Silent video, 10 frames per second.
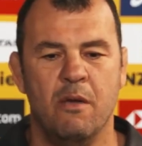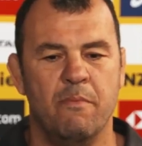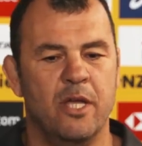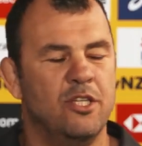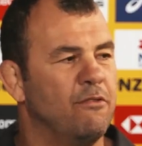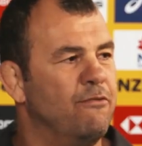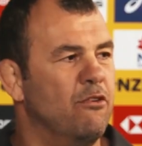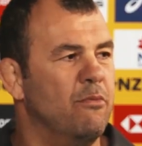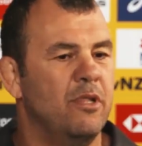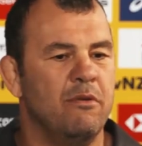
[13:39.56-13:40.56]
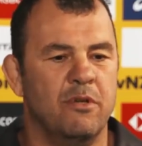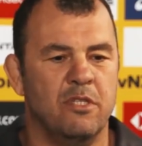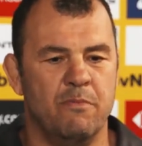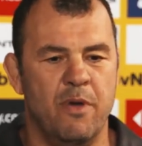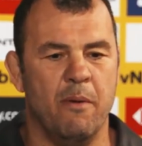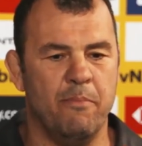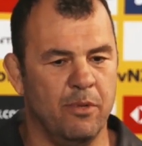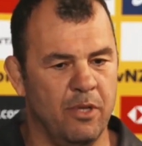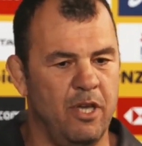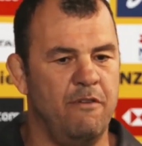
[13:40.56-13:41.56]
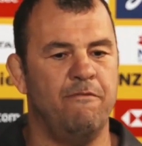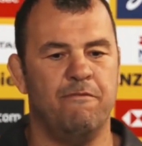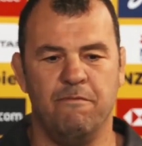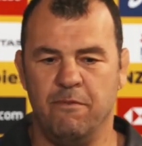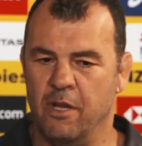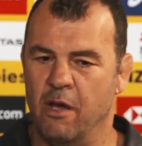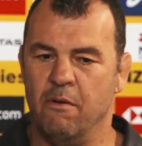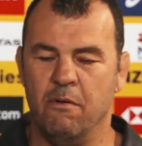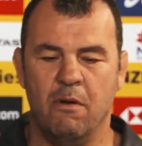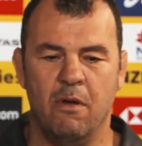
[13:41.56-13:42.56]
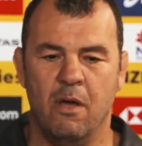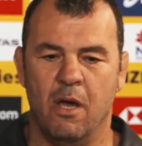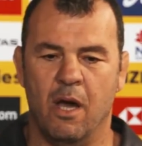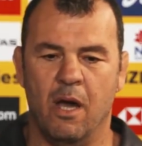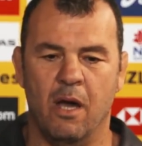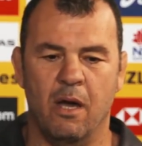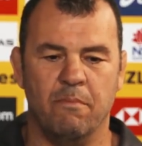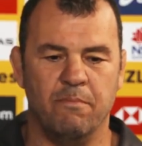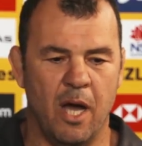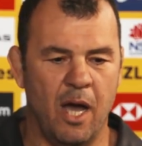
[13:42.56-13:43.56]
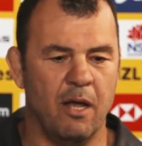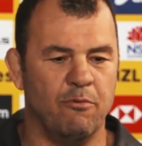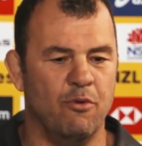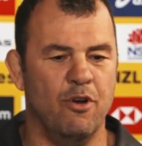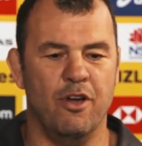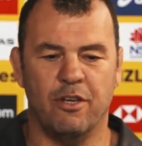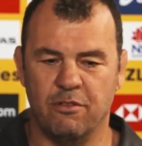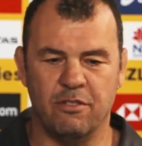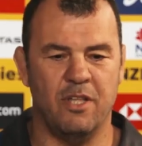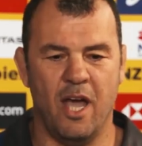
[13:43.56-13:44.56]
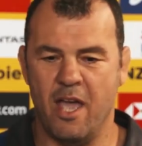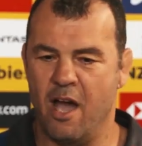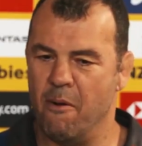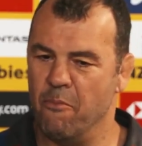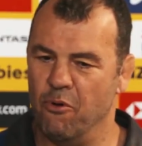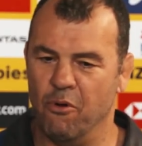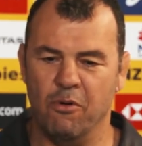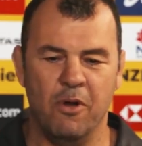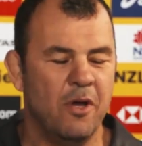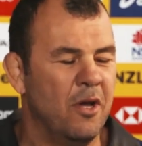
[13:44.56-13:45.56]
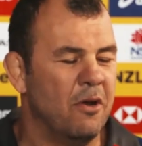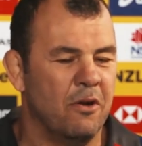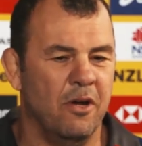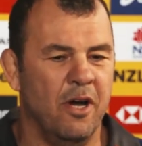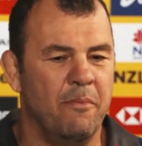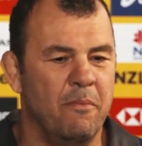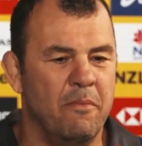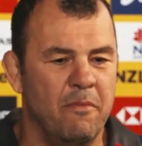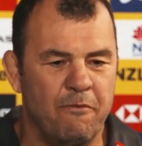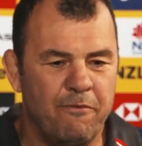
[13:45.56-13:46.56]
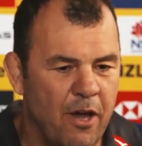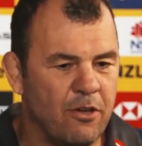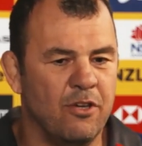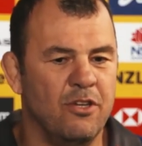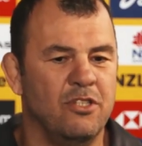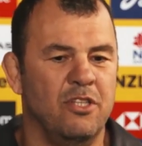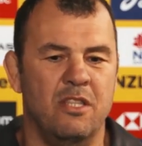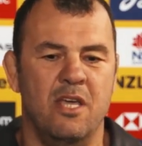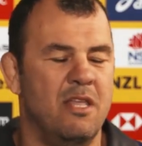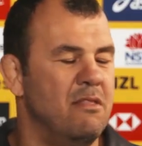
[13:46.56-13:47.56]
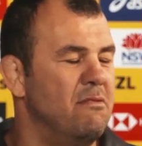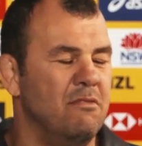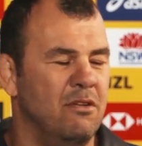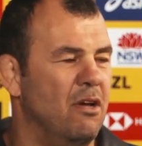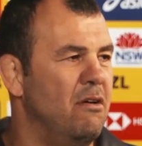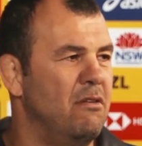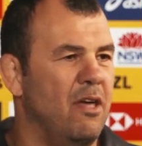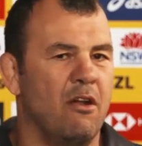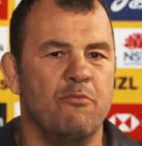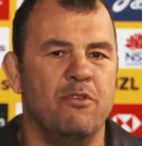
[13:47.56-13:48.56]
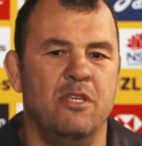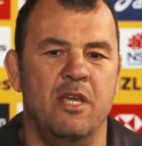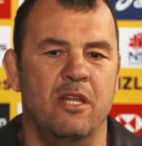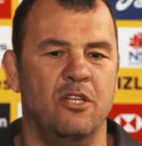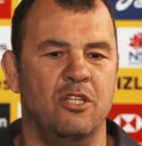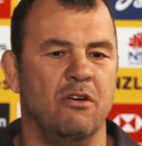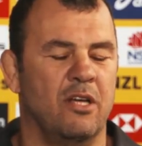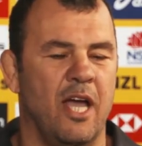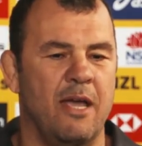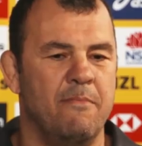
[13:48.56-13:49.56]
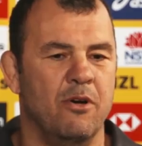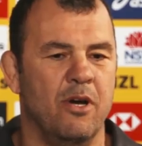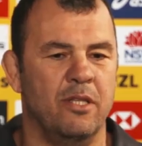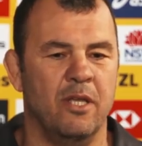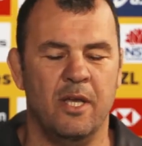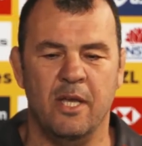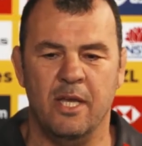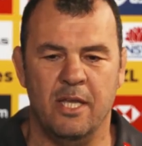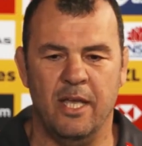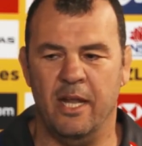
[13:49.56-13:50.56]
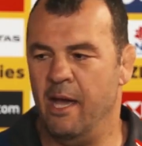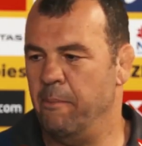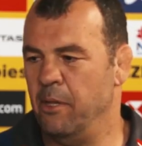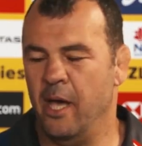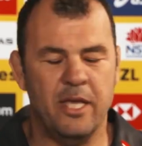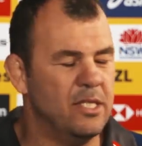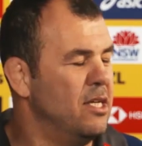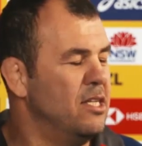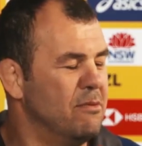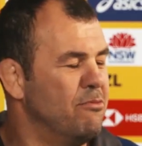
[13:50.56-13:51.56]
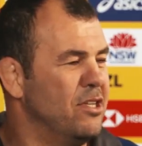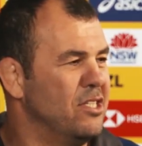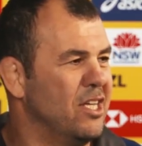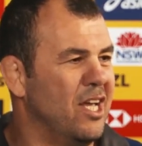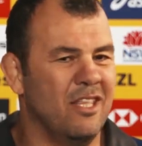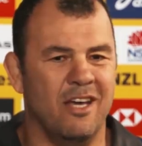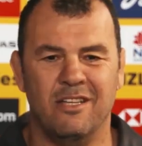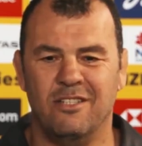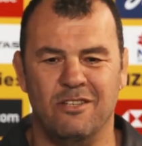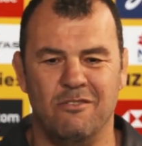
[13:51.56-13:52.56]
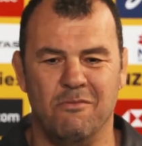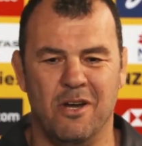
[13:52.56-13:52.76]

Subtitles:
magic formula, it's about belief, you know, hard work, stay humble, right? Focus, and then, you know, that'll bring the energy on game night that our players need to bring together to